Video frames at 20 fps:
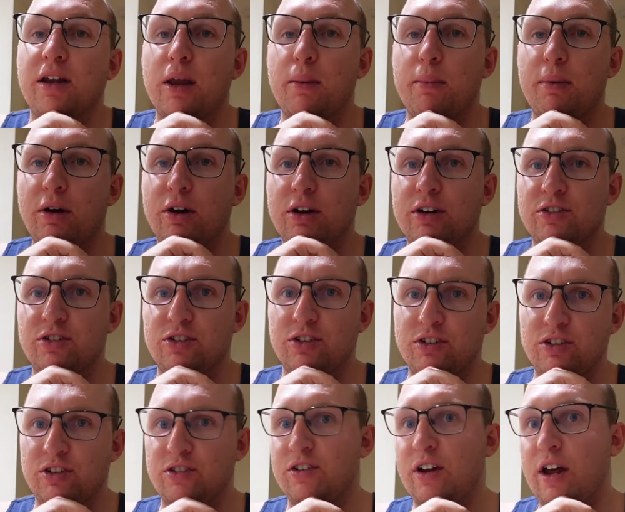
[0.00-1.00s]
in their burgers
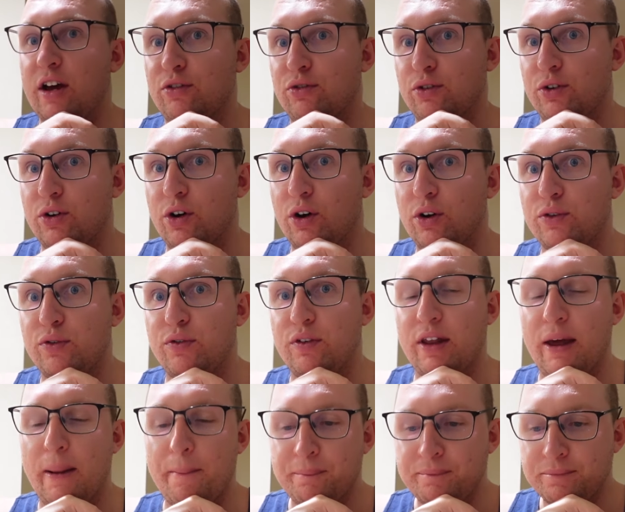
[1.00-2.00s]
because it's an extra cost for
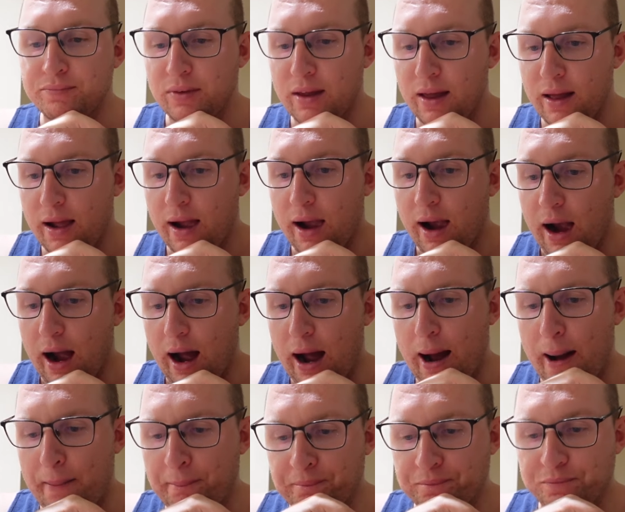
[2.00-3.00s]
them.
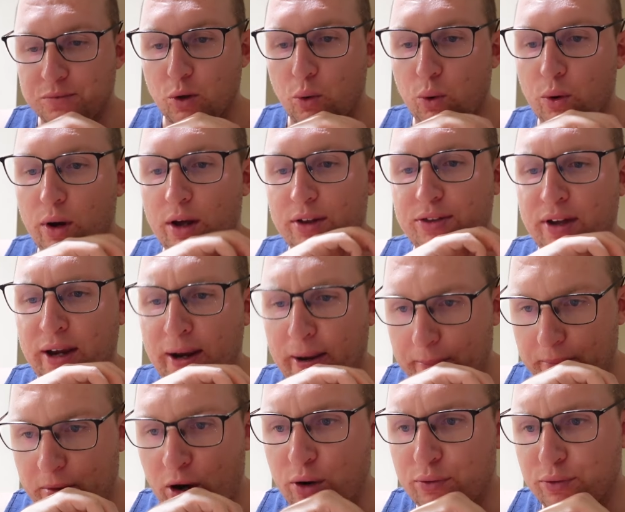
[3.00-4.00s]
What do I
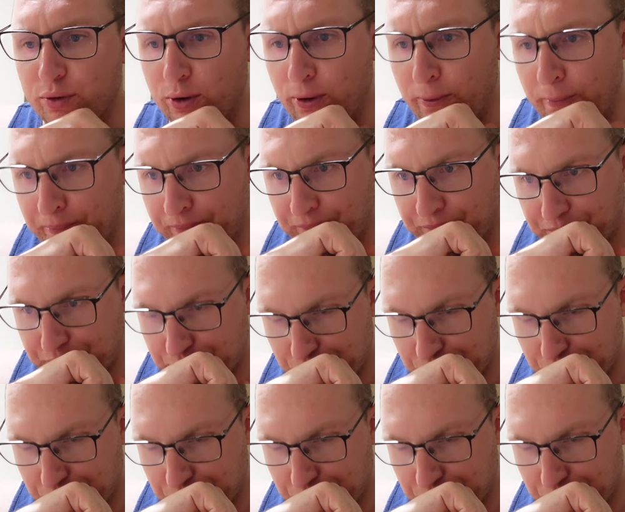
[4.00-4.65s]
think overall?